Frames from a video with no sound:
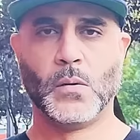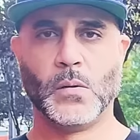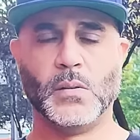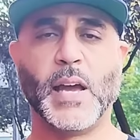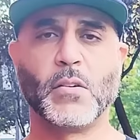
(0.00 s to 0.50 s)

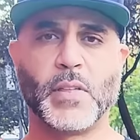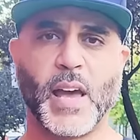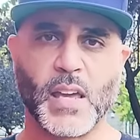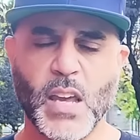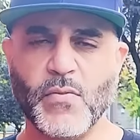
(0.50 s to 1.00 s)
Later that
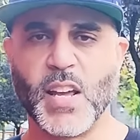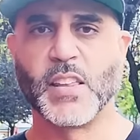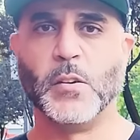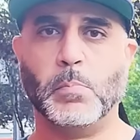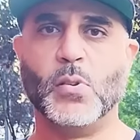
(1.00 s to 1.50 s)
evening,
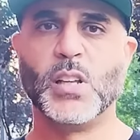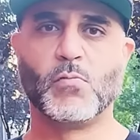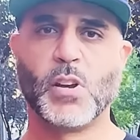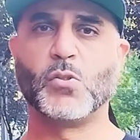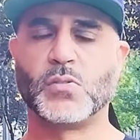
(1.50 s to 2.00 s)
the
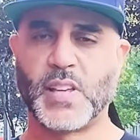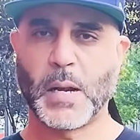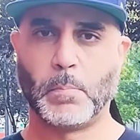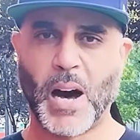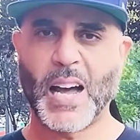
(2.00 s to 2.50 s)
bullet-riddled
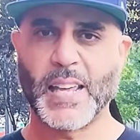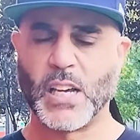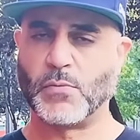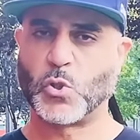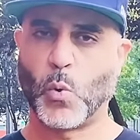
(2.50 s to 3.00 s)
dead body
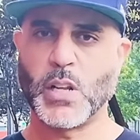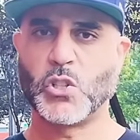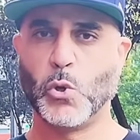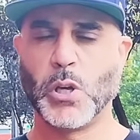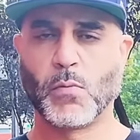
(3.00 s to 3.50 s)
of
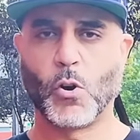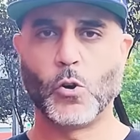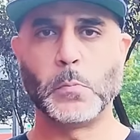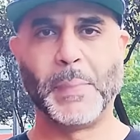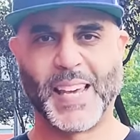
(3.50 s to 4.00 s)

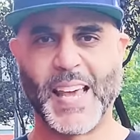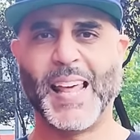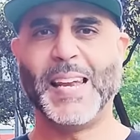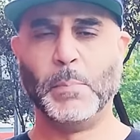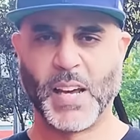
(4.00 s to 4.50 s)
22-year-old
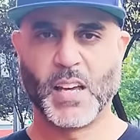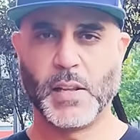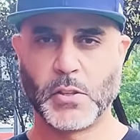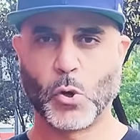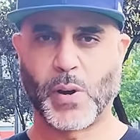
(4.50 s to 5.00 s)
Miguelito